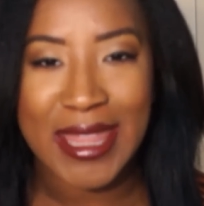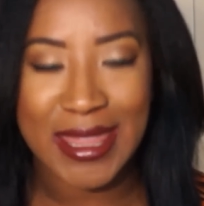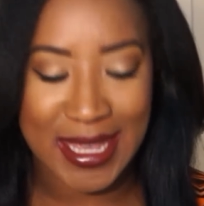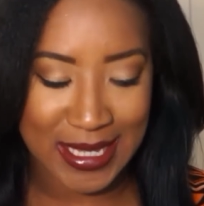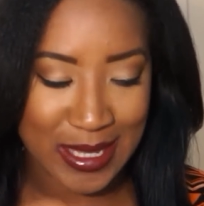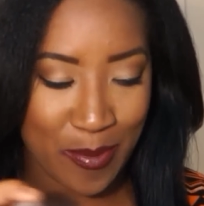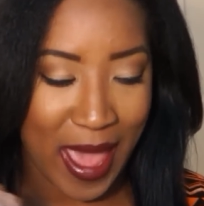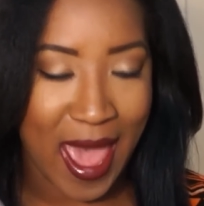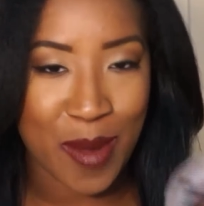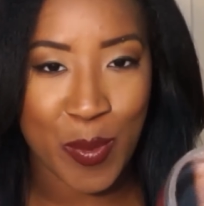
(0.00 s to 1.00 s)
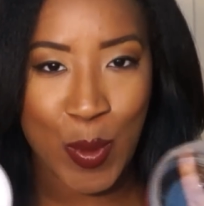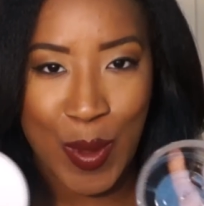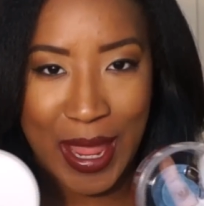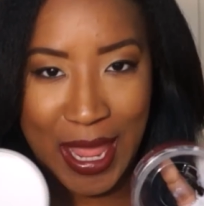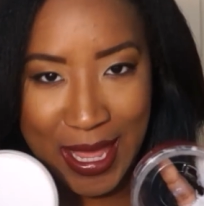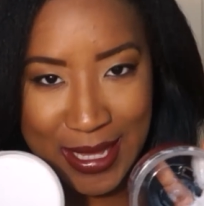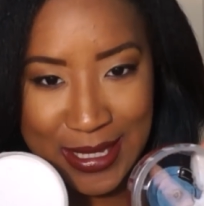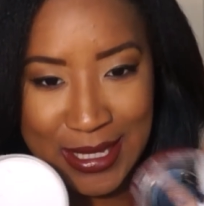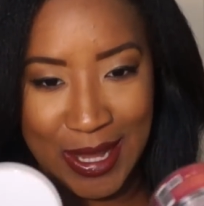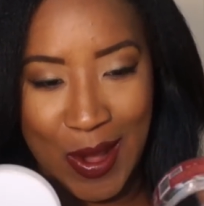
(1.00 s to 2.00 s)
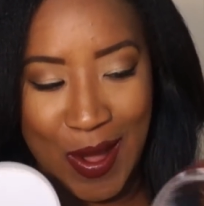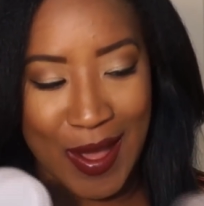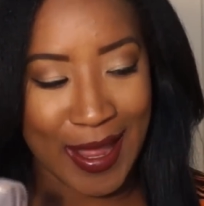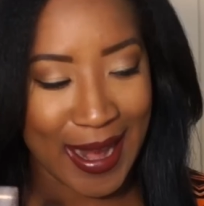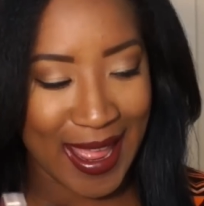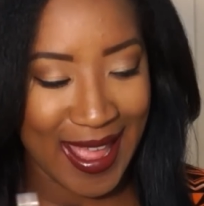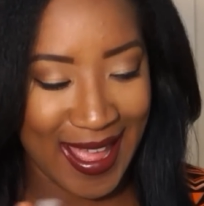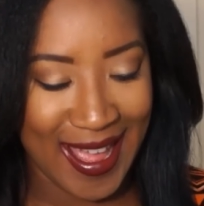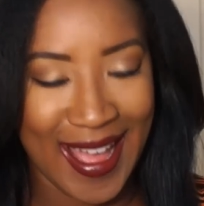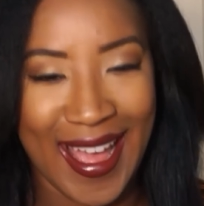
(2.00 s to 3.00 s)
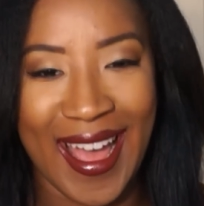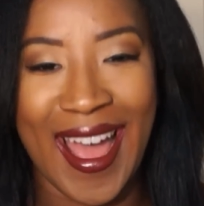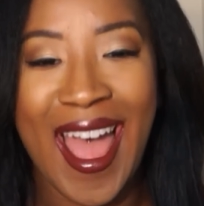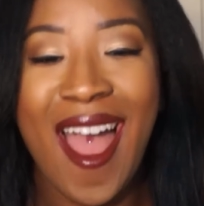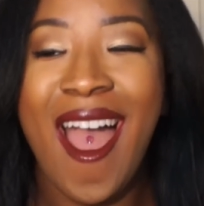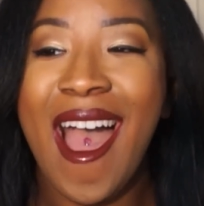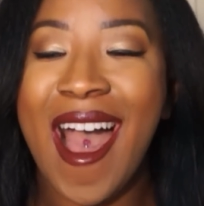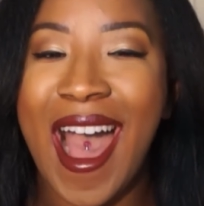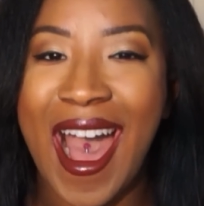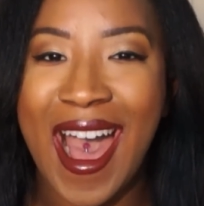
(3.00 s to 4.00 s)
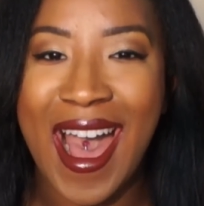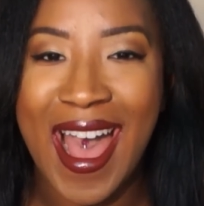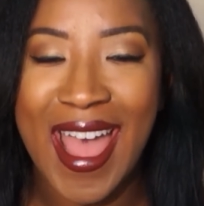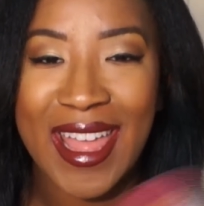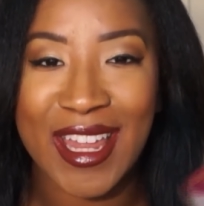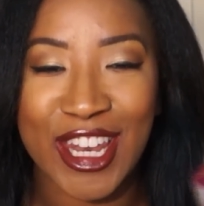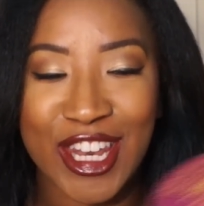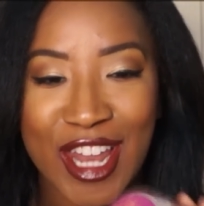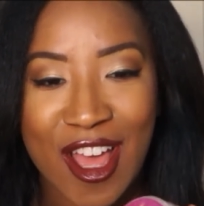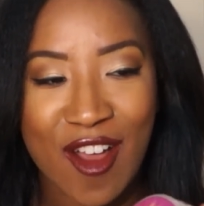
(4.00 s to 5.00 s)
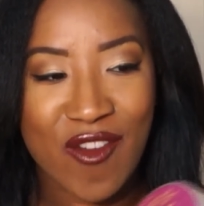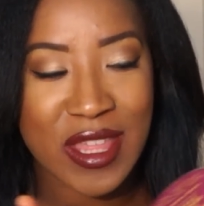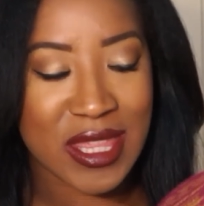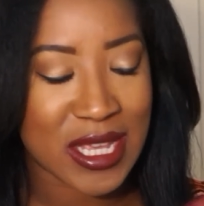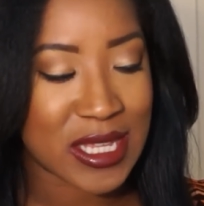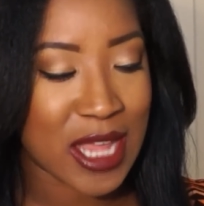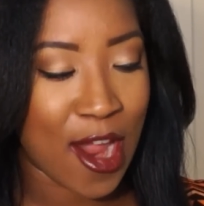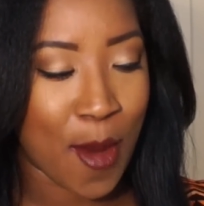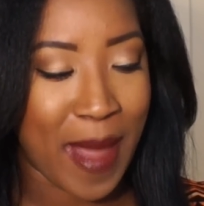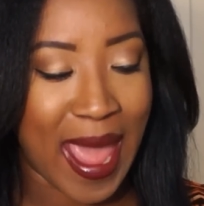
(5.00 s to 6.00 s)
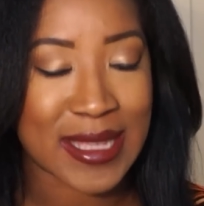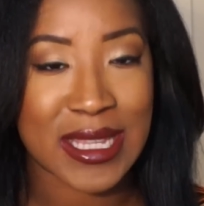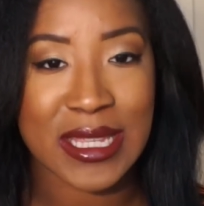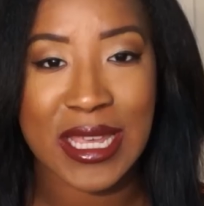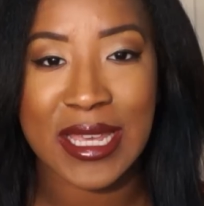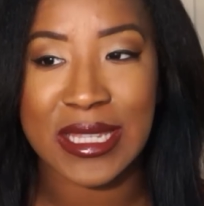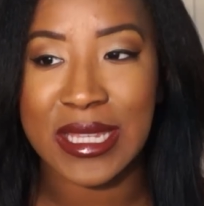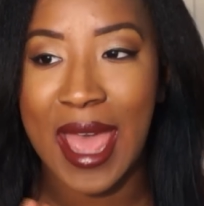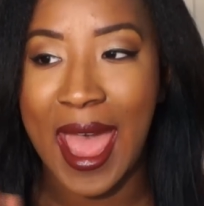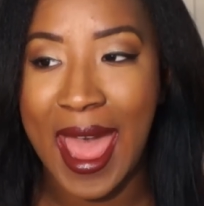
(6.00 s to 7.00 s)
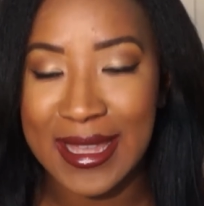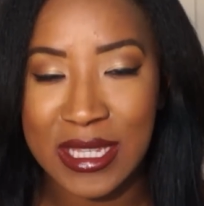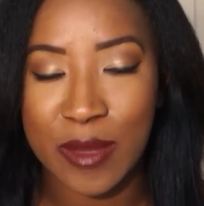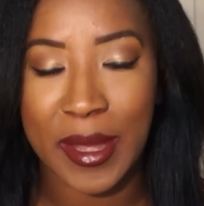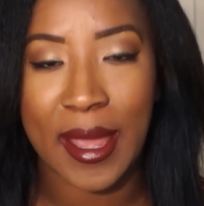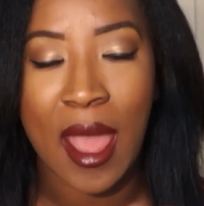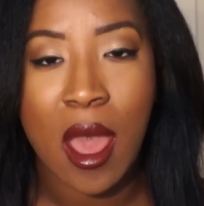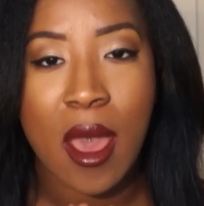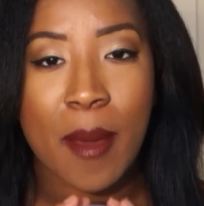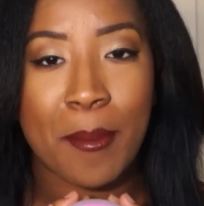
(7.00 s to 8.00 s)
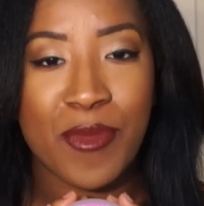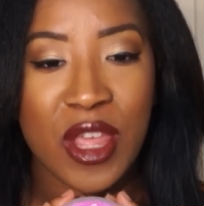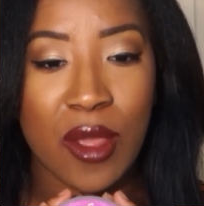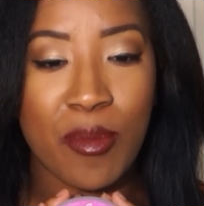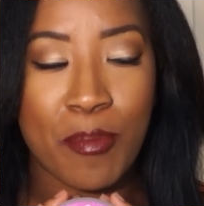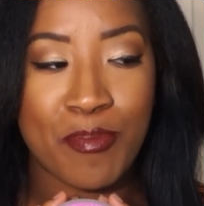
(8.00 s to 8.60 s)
this bad boy is gone. I love this hair mask. This has to be the